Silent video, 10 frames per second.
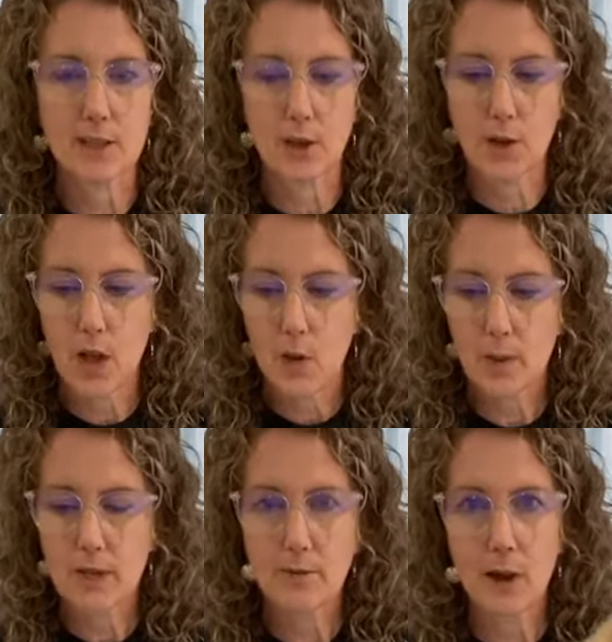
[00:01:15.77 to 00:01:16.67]
So
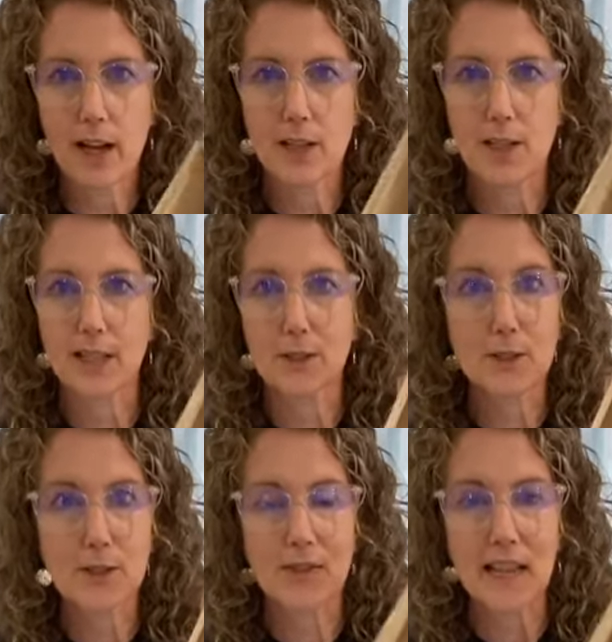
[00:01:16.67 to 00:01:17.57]
when you find
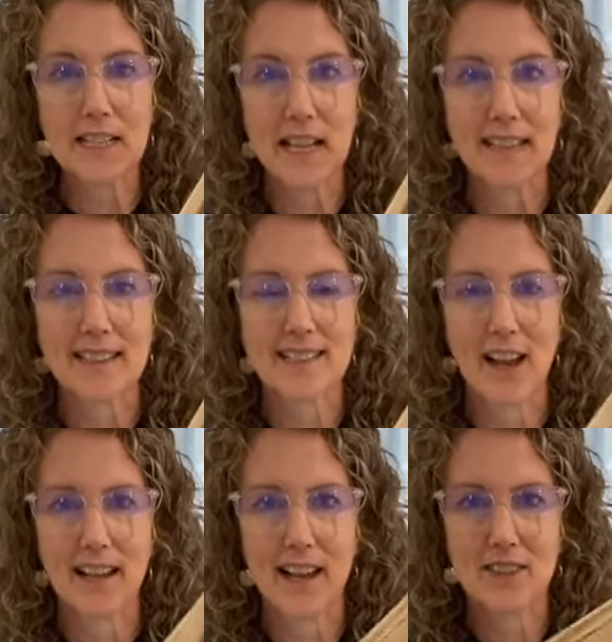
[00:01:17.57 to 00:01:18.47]
little things like this,
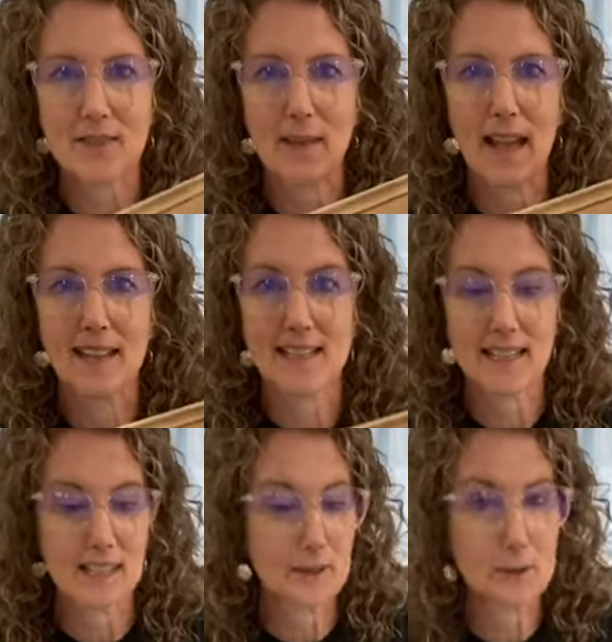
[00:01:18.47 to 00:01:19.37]
I count them as
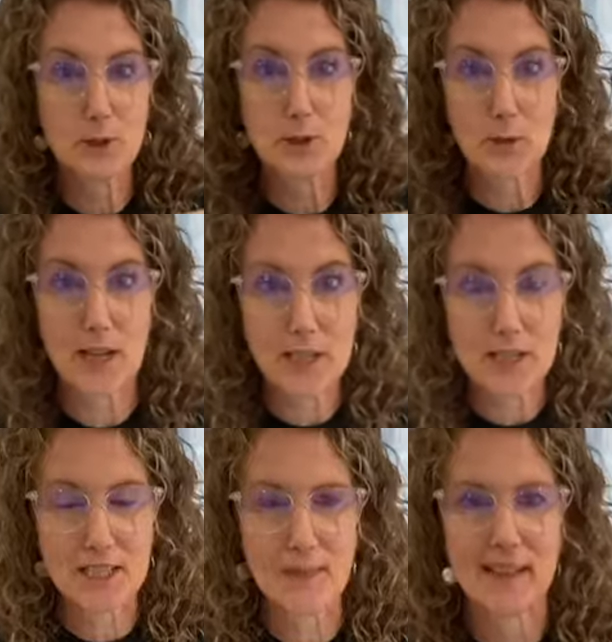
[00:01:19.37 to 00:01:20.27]
little
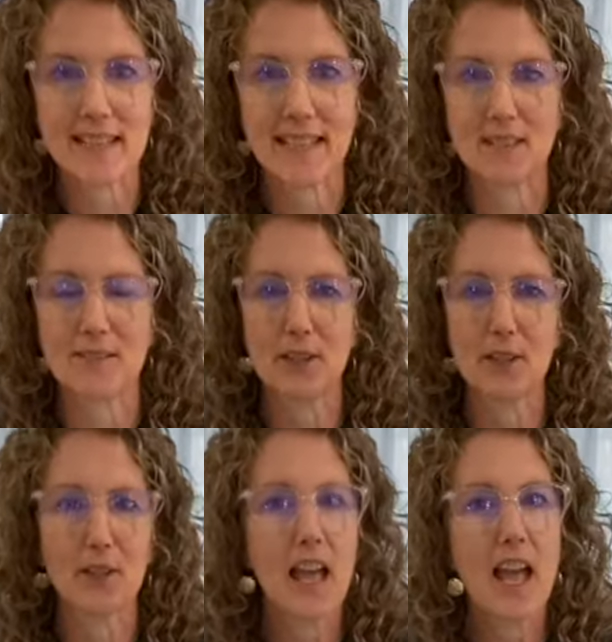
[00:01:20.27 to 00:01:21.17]
treasures because I love
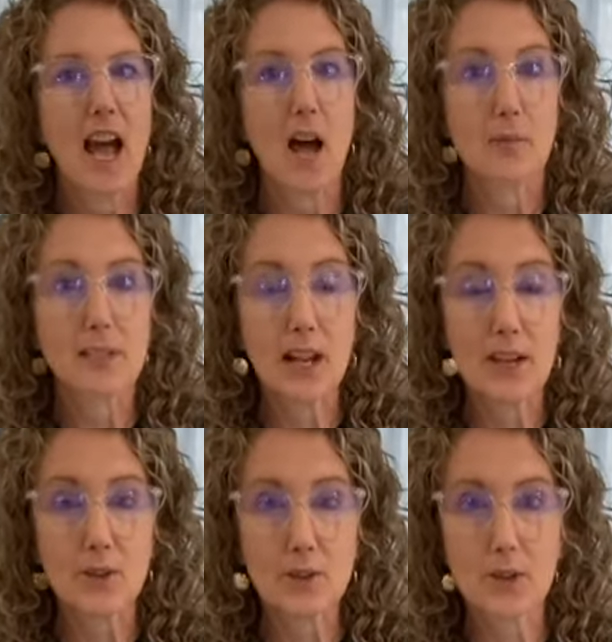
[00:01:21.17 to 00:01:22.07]
to
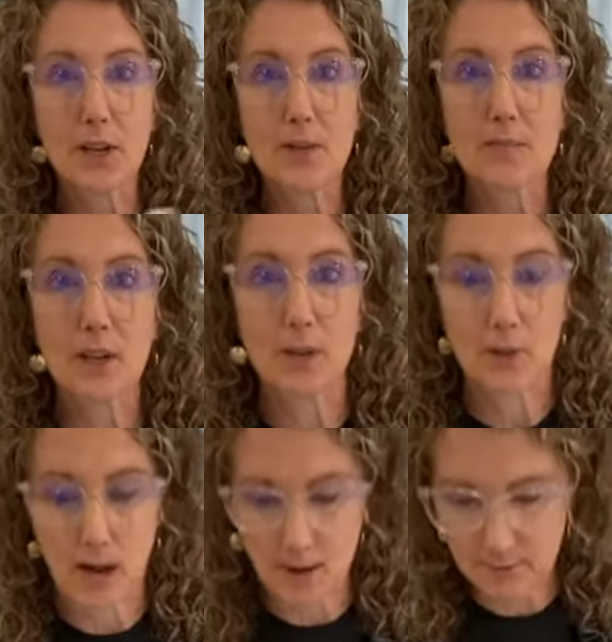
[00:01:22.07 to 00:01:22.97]
upcycle them,
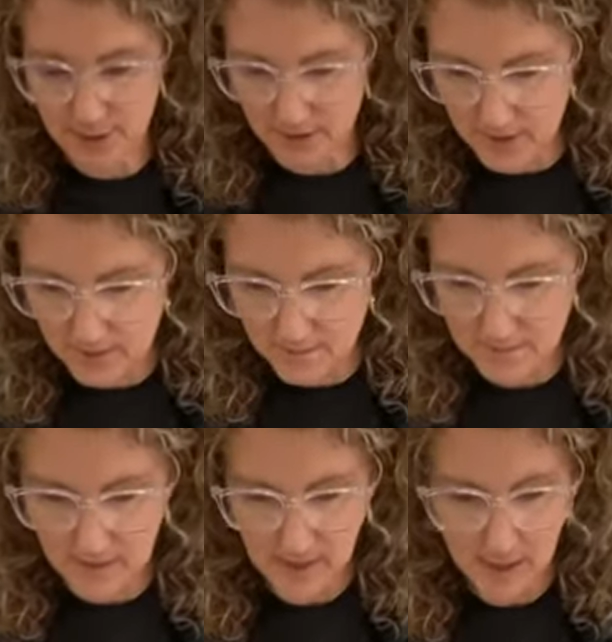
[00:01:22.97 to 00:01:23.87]
craft
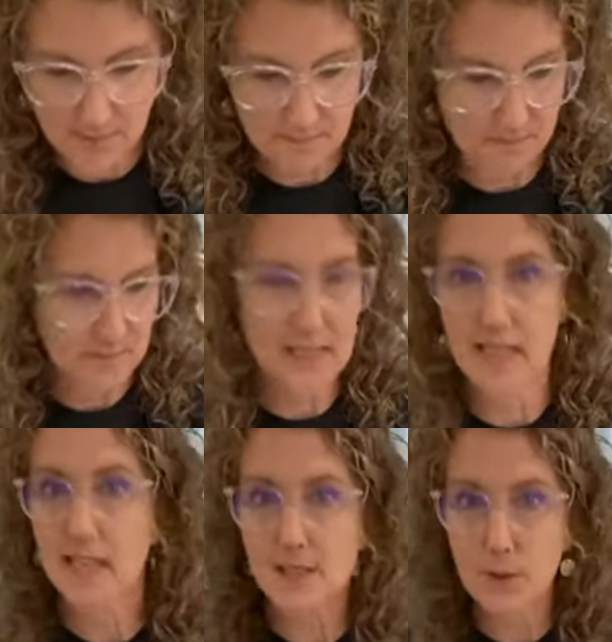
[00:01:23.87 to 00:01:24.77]
them,
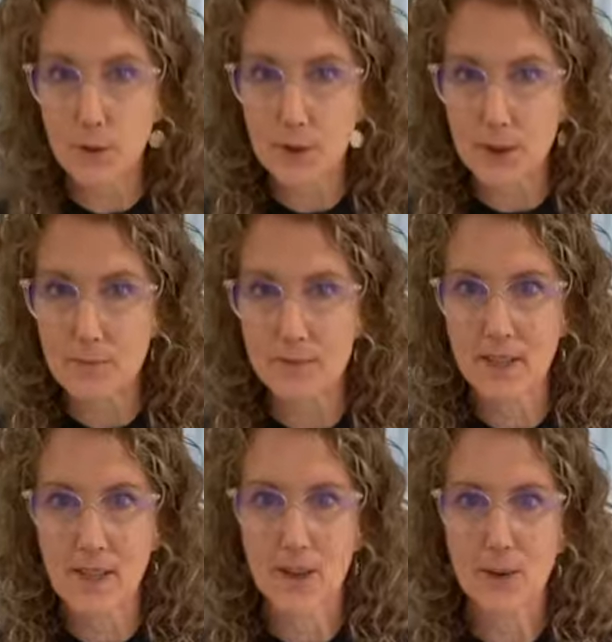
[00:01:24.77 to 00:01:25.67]
stencil them,